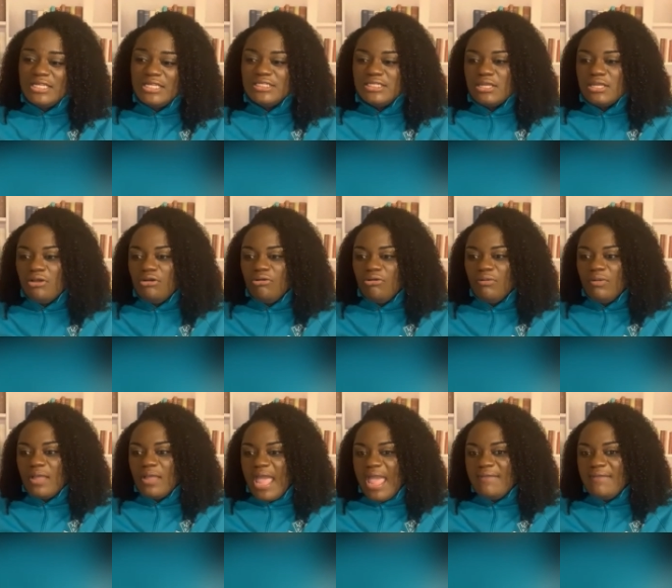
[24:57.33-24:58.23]

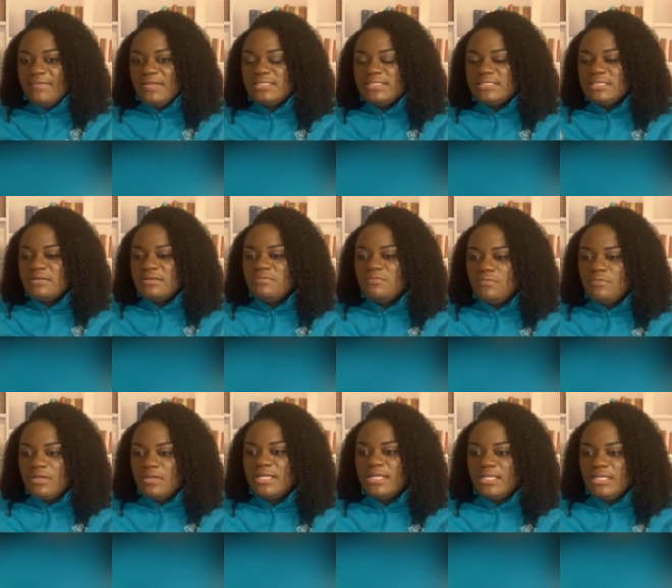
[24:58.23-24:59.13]
So having
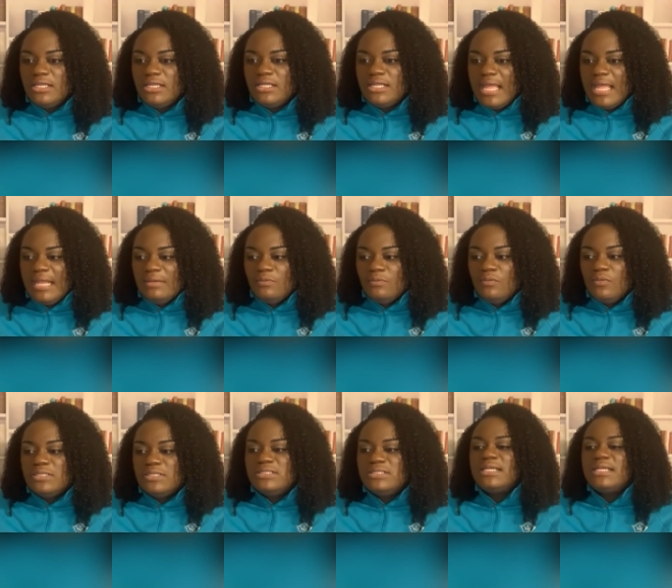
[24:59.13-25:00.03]
someone that
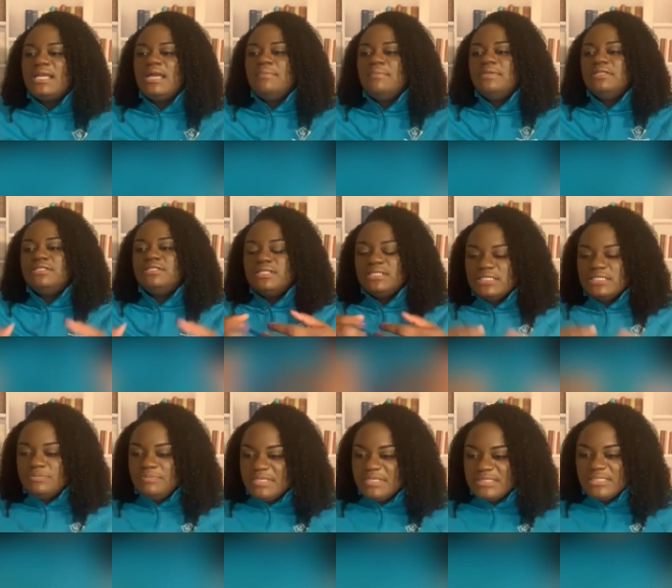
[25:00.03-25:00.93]
wants to come into
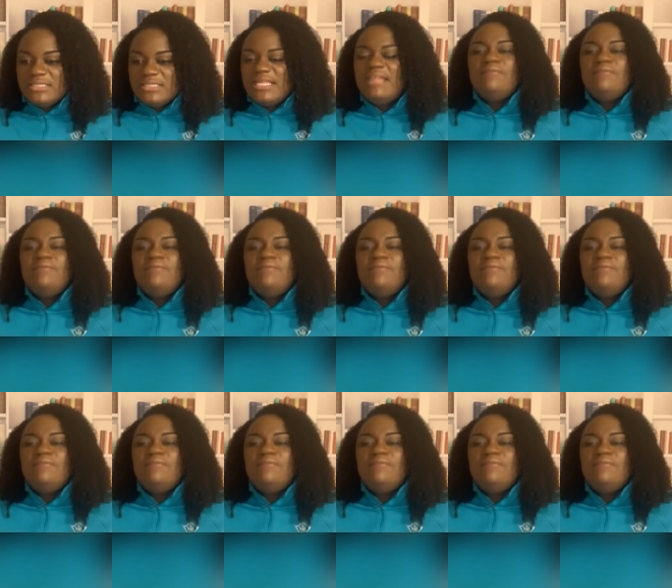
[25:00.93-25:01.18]
this business,